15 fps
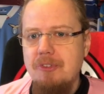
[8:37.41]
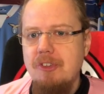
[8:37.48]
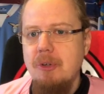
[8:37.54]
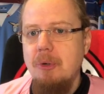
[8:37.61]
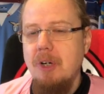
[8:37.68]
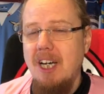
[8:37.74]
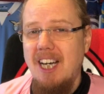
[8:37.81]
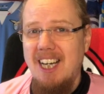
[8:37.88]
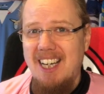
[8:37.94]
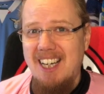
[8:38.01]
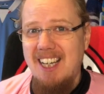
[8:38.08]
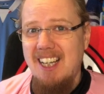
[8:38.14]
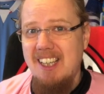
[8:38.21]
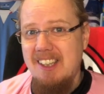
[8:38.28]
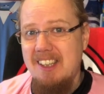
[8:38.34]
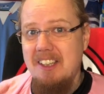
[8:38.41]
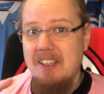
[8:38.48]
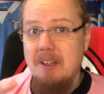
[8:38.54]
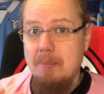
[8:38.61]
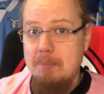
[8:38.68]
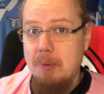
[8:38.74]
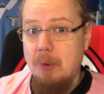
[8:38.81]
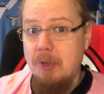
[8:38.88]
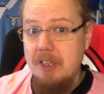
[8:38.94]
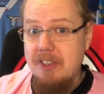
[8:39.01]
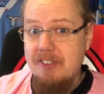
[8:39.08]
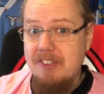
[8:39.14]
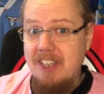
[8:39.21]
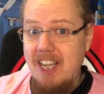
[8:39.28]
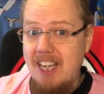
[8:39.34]
So uh, the board
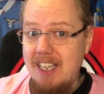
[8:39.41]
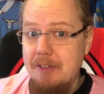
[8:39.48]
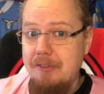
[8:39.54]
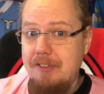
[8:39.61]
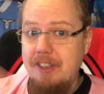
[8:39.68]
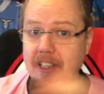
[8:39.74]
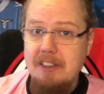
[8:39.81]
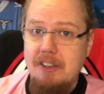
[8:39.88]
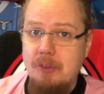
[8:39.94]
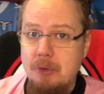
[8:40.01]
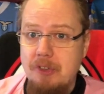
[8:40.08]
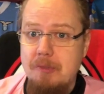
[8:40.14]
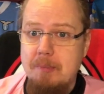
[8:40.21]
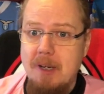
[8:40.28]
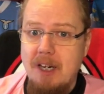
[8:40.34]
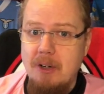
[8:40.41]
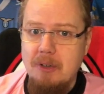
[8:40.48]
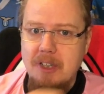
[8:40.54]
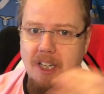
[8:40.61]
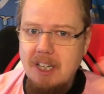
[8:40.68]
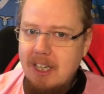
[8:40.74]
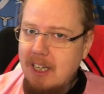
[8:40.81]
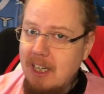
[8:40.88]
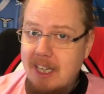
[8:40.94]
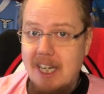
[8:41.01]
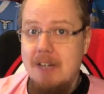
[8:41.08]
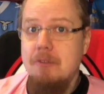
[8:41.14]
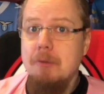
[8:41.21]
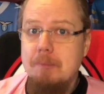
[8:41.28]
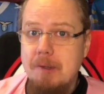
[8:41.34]
is kind of tilted towards PAOK.
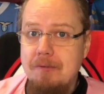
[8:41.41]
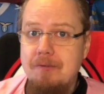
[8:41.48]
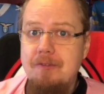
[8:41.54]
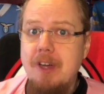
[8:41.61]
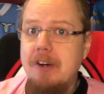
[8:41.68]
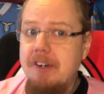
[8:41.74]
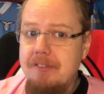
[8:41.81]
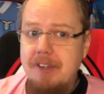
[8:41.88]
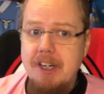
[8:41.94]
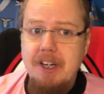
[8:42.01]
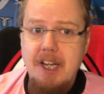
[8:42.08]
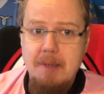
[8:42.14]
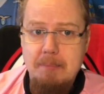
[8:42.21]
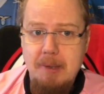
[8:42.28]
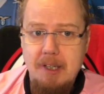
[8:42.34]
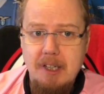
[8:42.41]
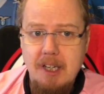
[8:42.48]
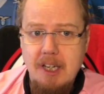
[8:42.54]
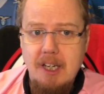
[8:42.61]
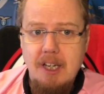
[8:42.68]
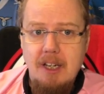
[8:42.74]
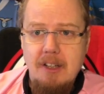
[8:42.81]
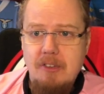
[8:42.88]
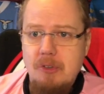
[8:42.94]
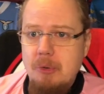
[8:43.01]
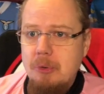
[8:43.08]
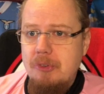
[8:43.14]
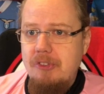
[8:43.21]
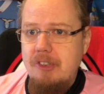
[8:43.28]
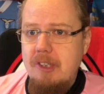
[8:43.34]
I would be very, very happy
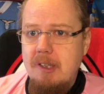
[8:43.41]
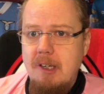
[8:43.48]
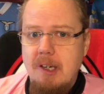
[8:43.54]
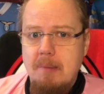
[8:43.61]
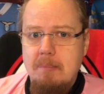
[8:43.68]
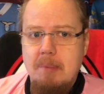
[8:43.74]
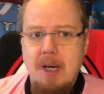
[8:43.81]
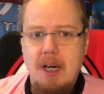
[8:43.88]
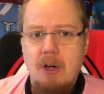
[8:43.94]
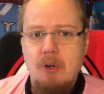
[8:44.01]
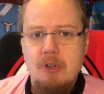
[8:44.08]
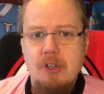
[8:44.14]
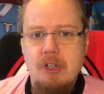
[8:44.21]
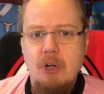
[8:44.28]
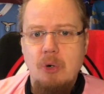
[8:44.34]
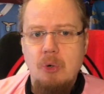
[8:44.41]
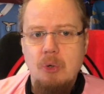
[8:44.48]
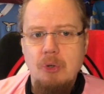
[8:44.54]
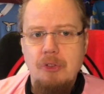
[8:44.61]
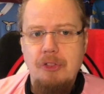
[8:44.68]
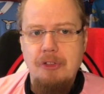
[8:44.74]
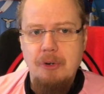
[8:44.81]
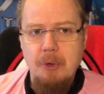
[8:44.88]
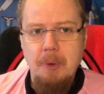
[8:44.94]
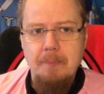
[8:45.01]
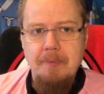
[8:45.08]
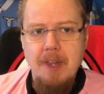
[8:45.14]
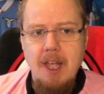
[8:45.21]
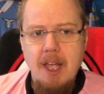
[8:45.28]
to see PAOK go through.